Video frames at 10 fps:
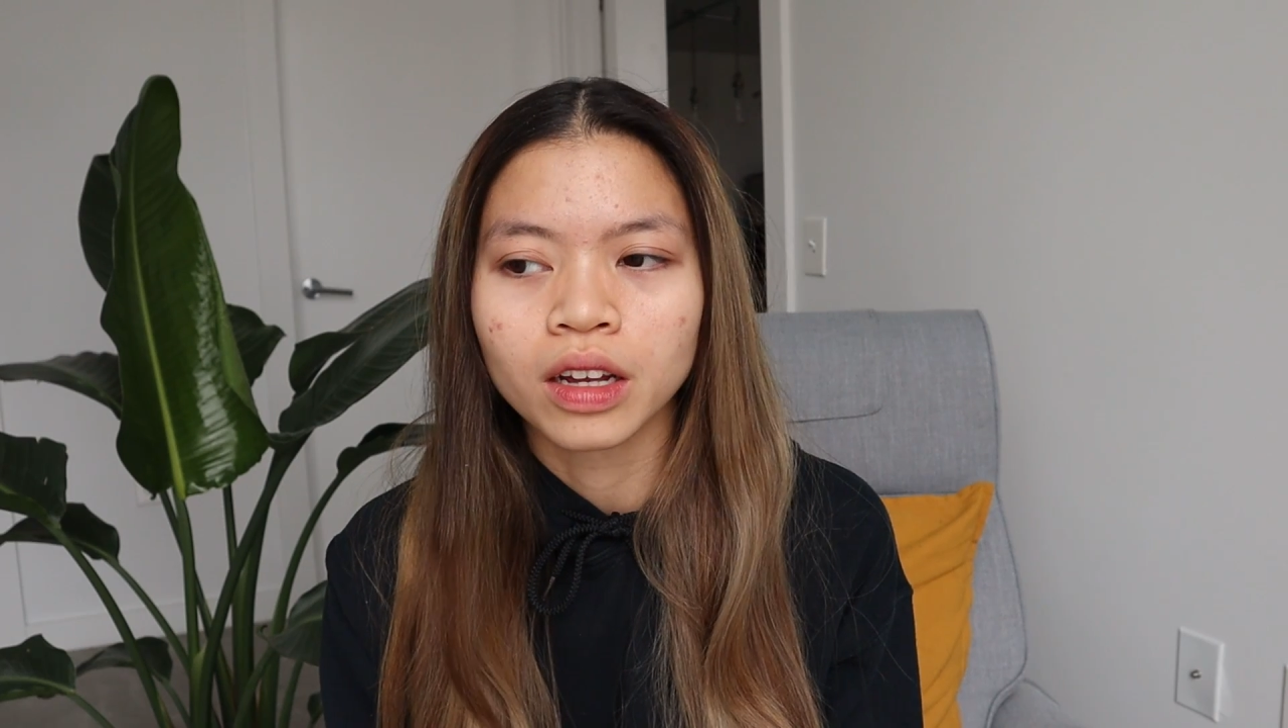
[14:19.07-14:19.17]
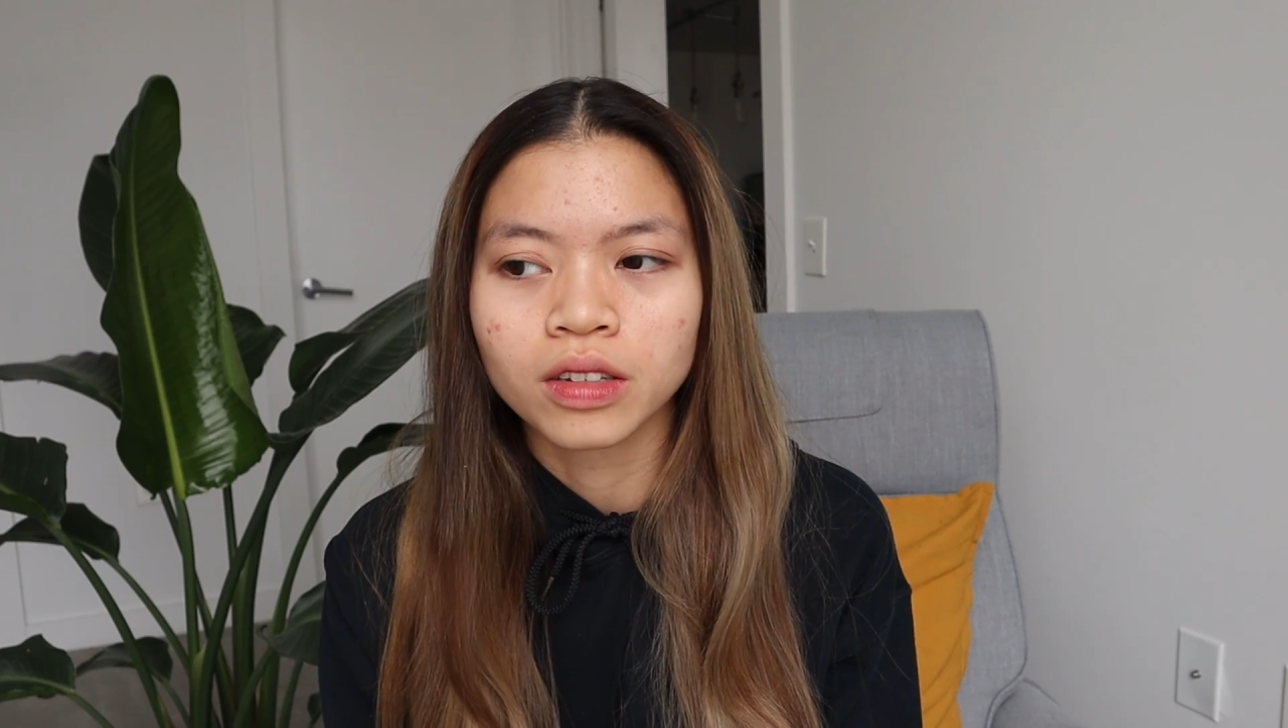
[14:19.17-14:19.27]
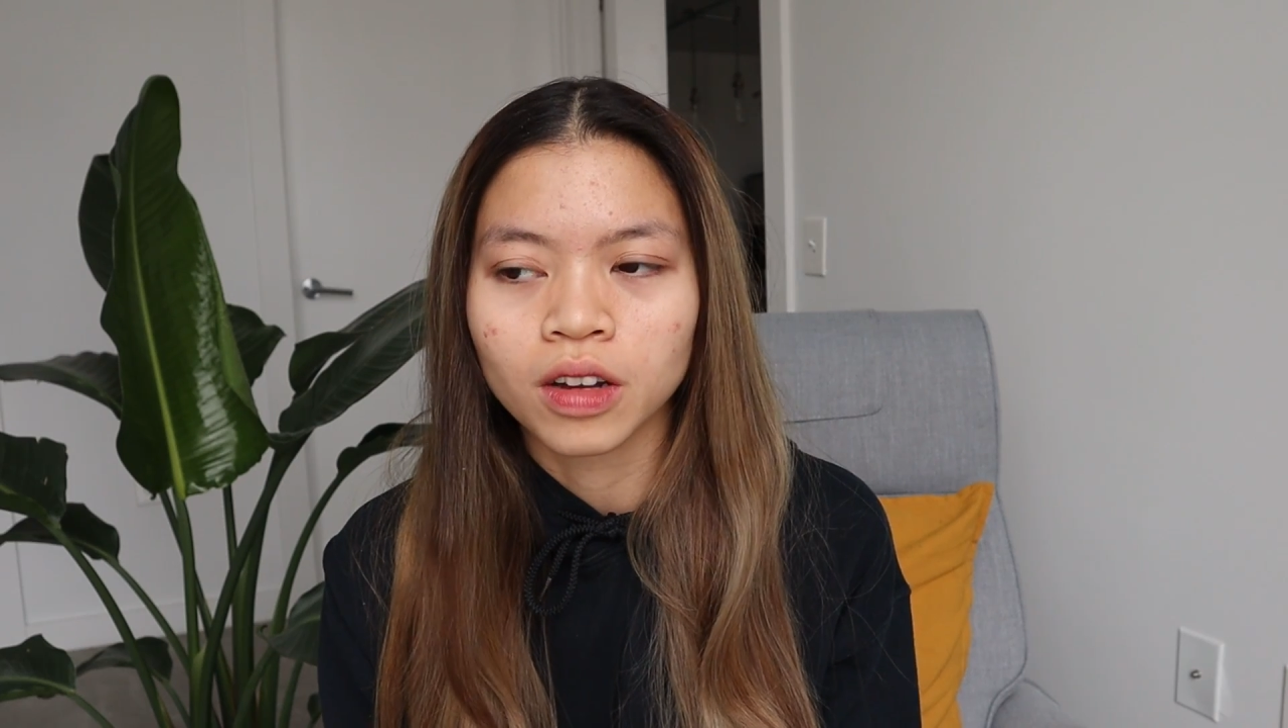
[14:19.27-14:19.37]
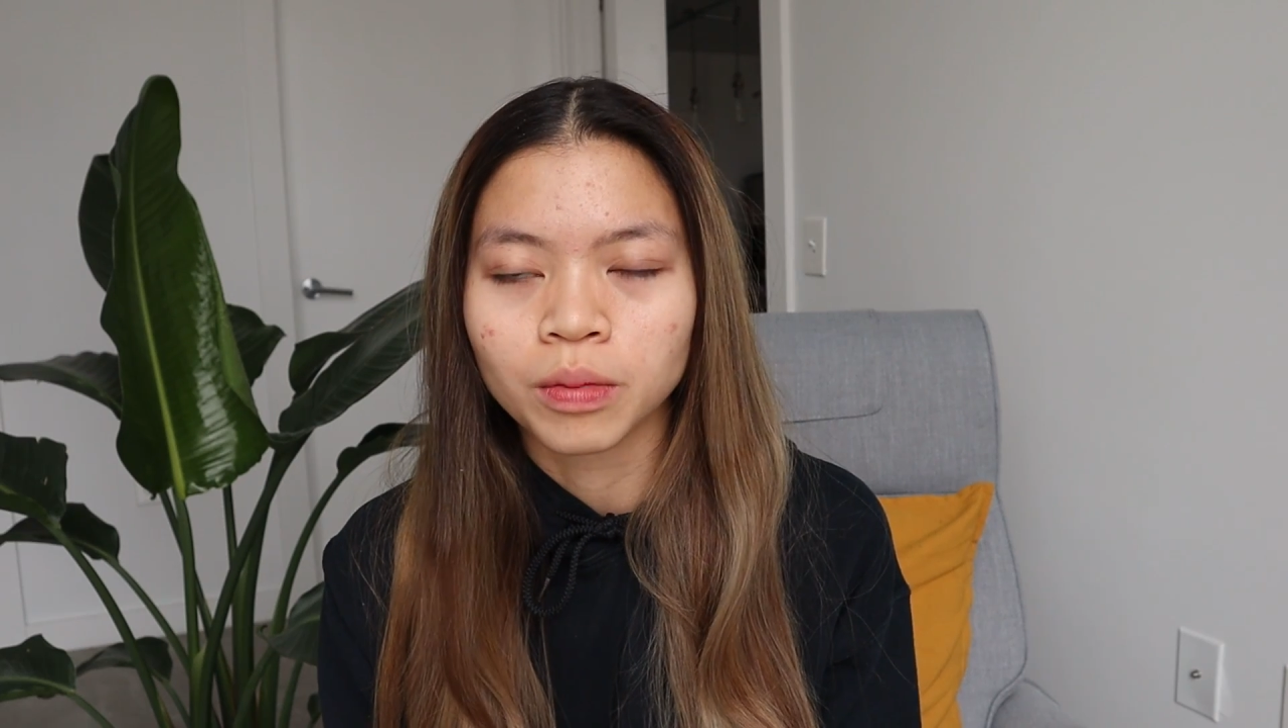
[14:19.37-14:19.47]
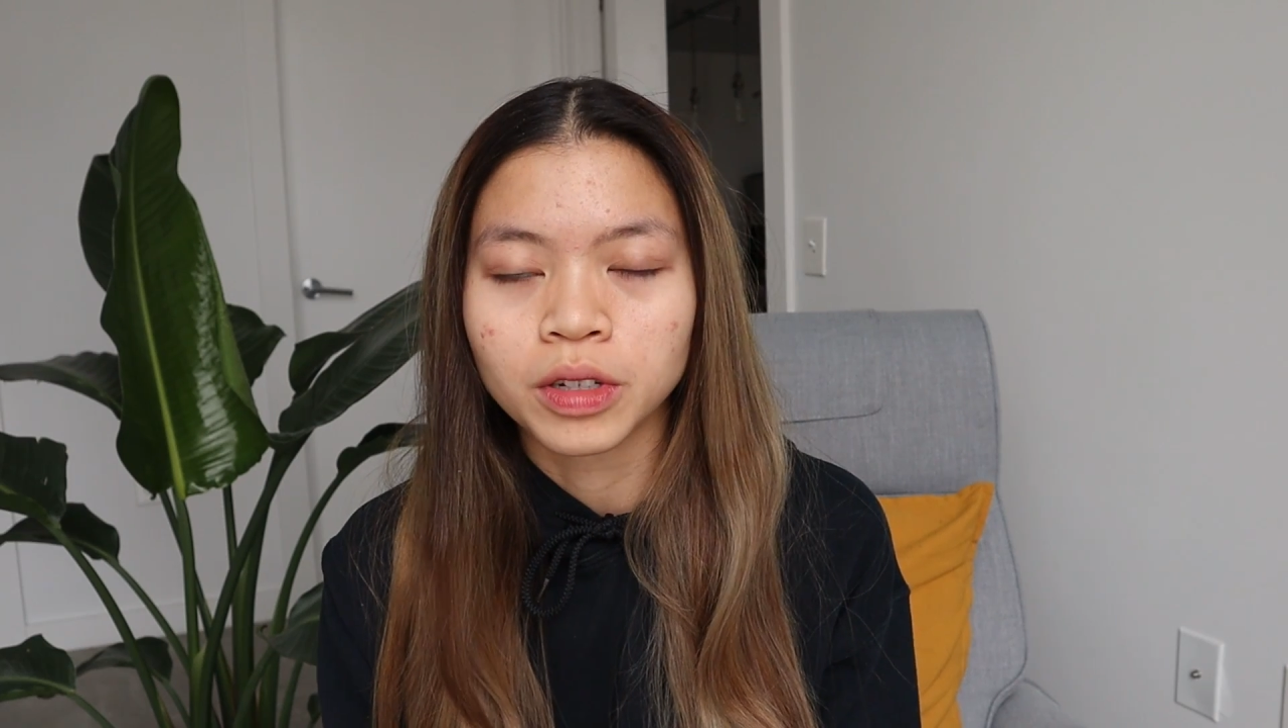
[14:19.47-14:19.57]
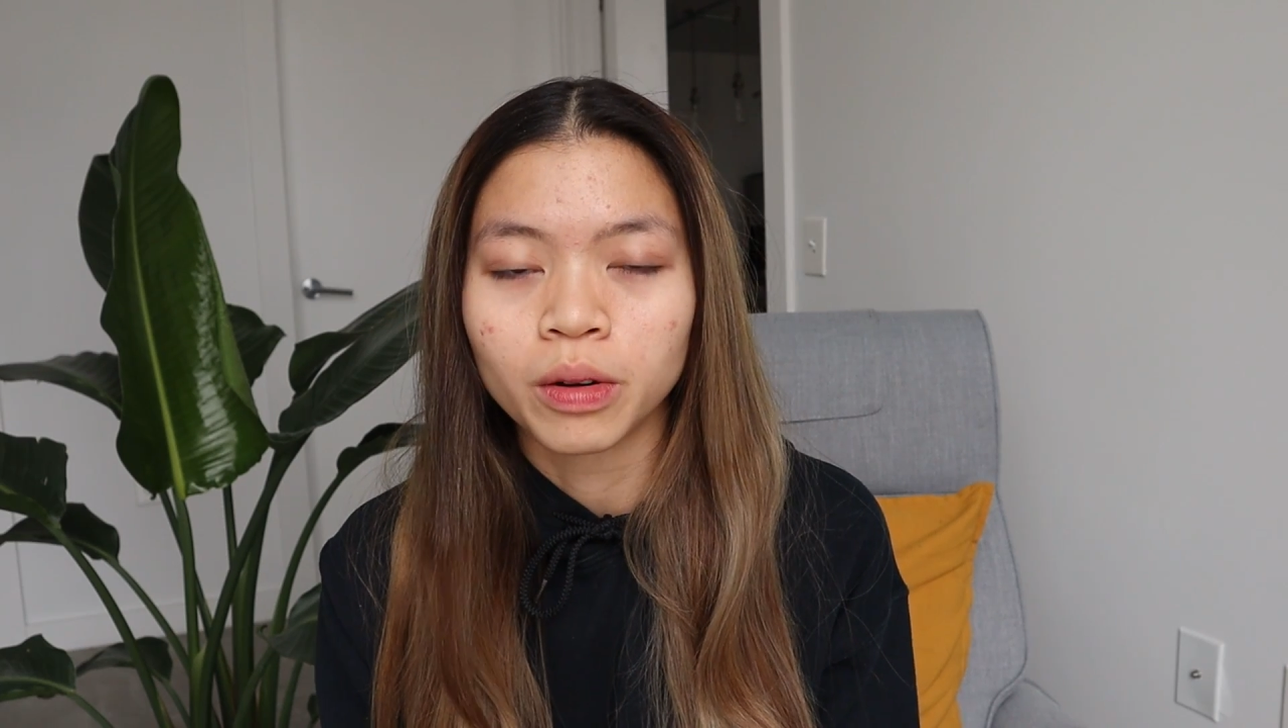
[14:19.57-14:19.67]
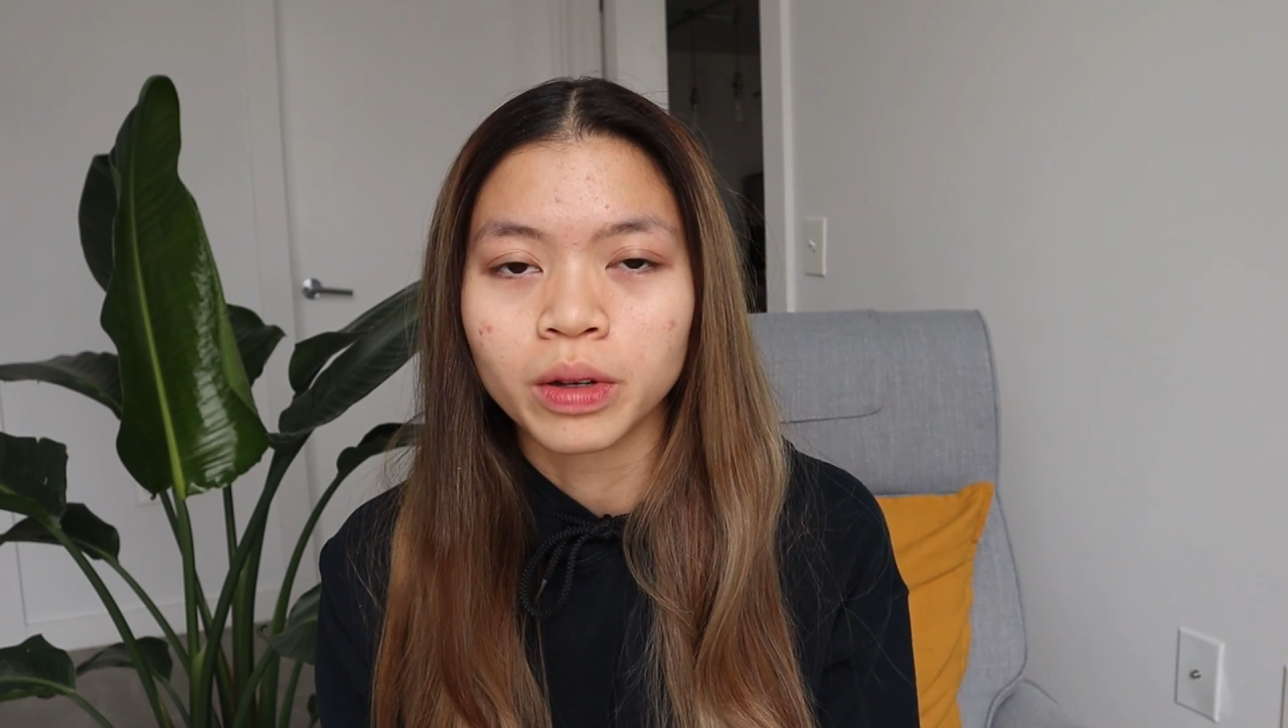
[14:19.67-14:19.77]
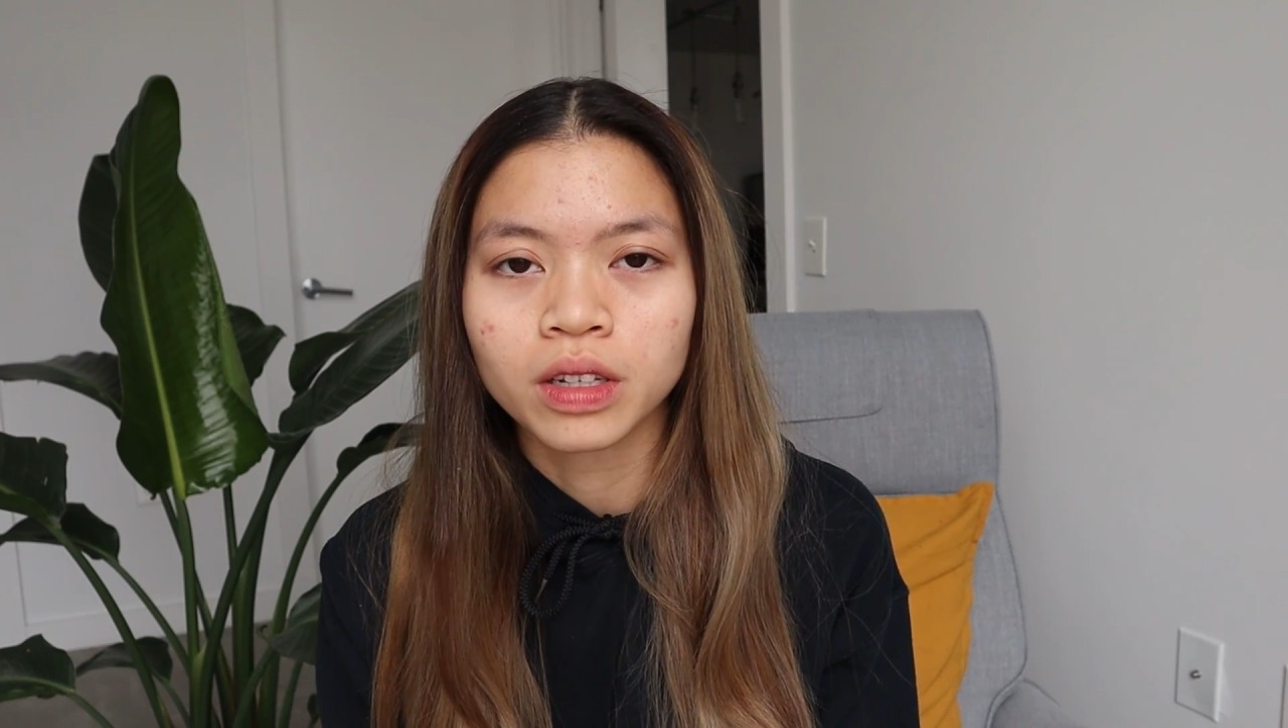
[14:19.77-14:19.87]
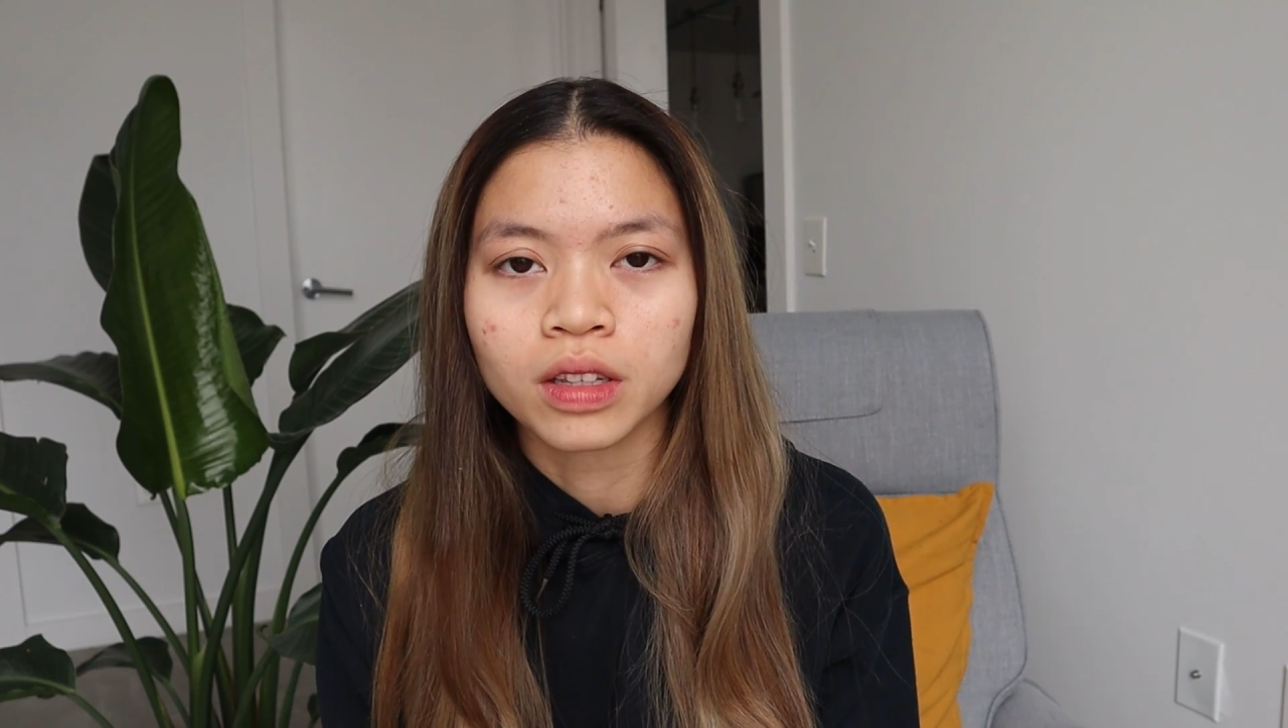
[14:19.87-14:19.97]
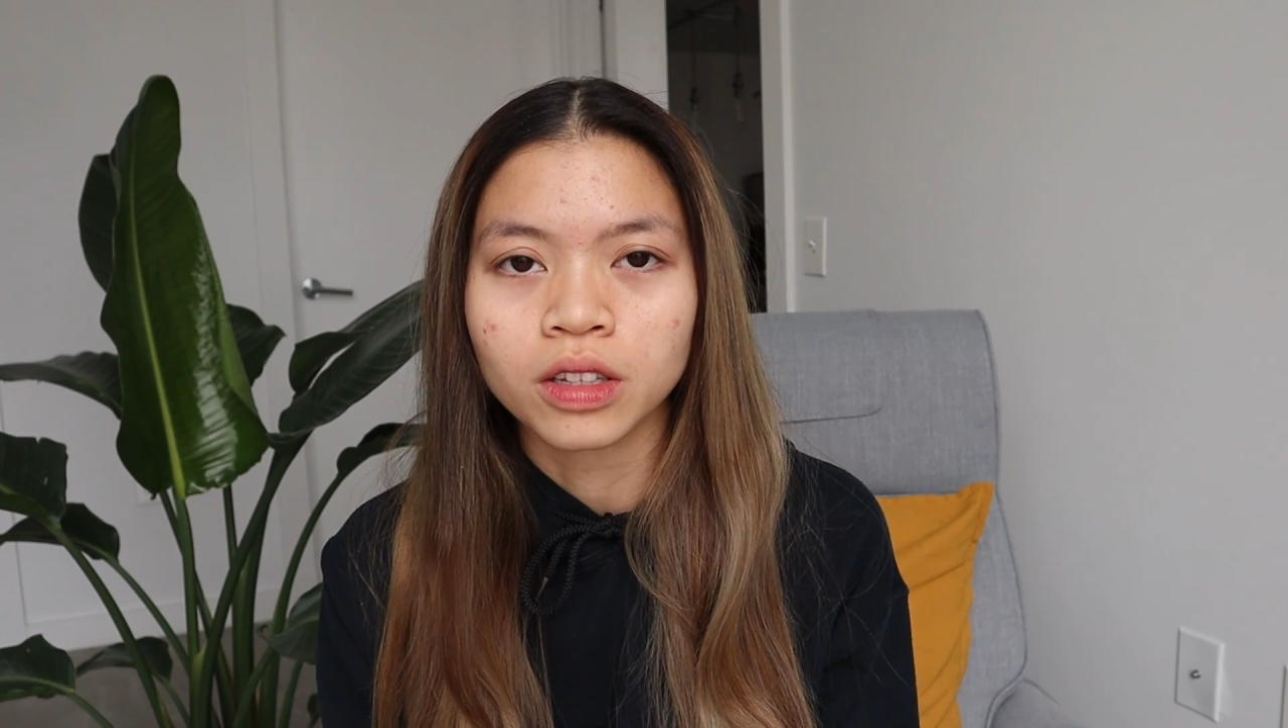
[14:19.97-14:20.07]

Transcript: I stopped going to